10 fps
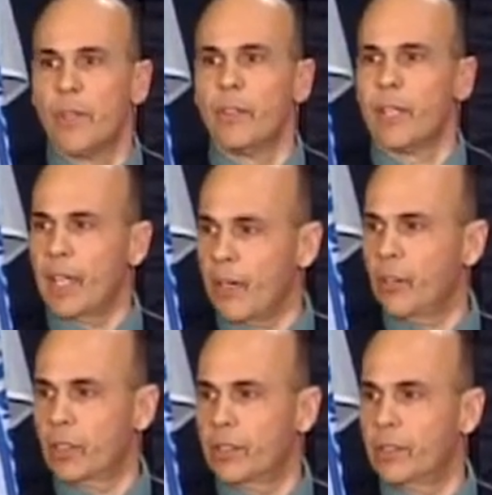They get
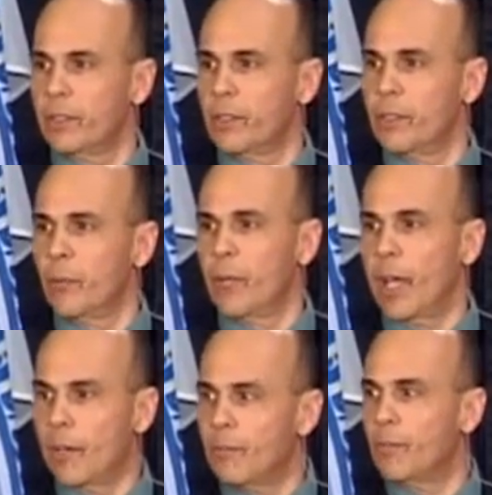hooked. and we
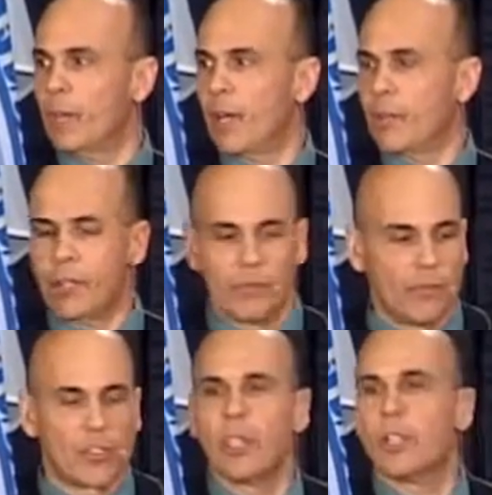have them forever.
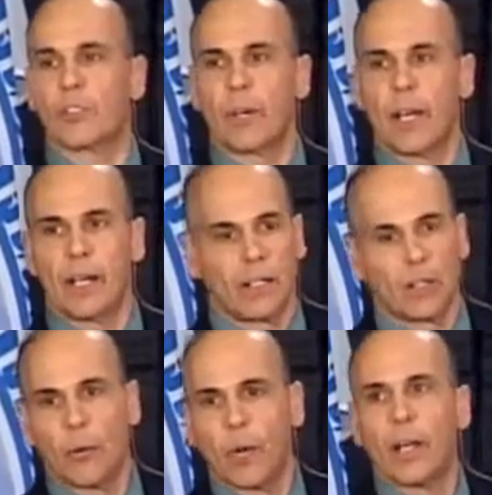Fishing is great, and you
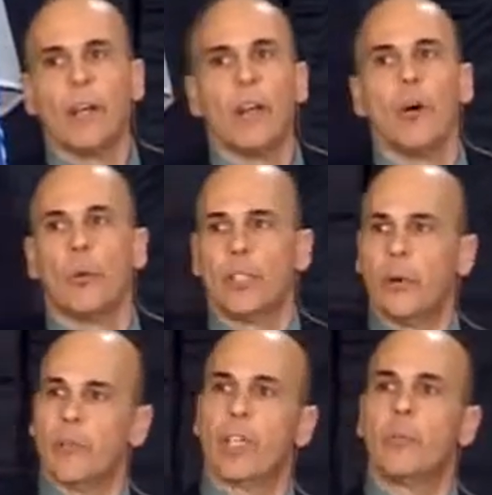know what? We do
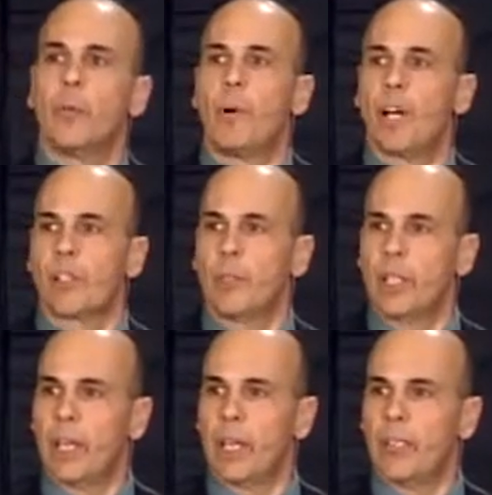everything we possibly
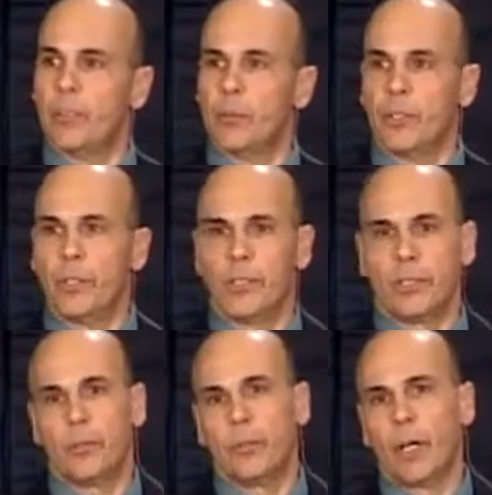can to
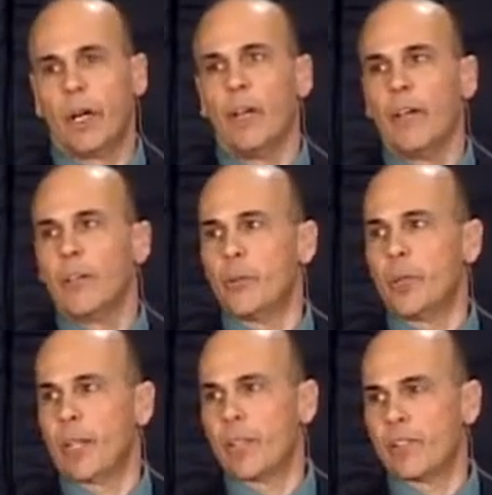
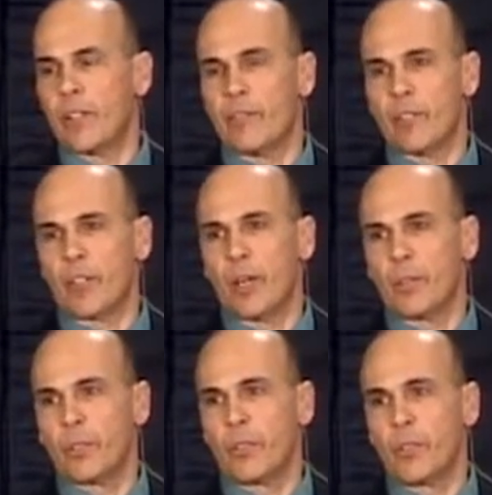enhance that fishing
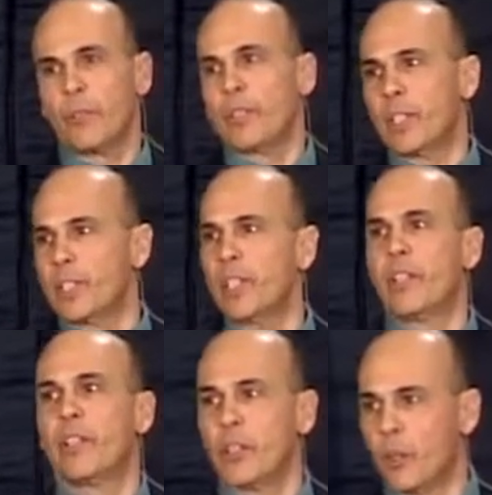opportunity, particularly
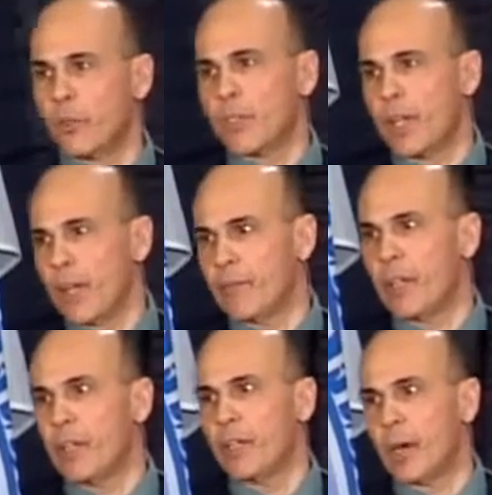to those that haven't
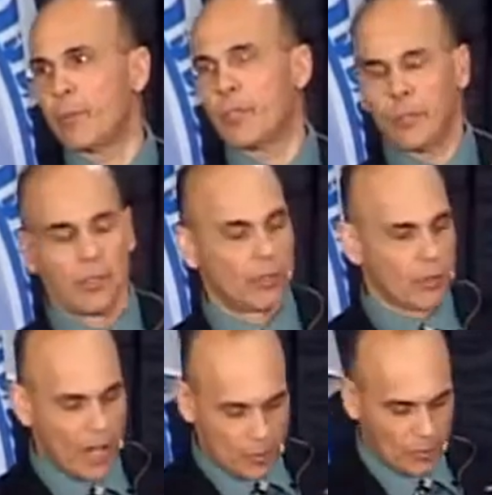had the opportunity to
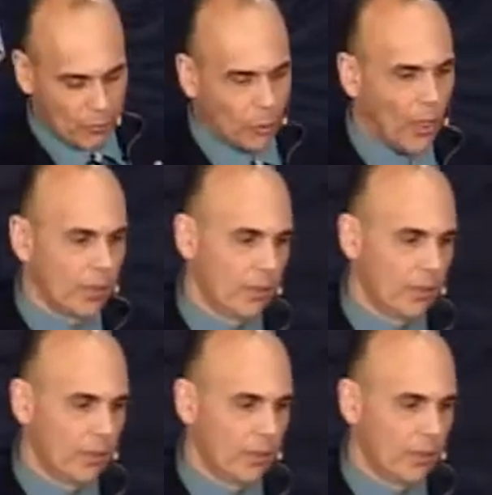try it before.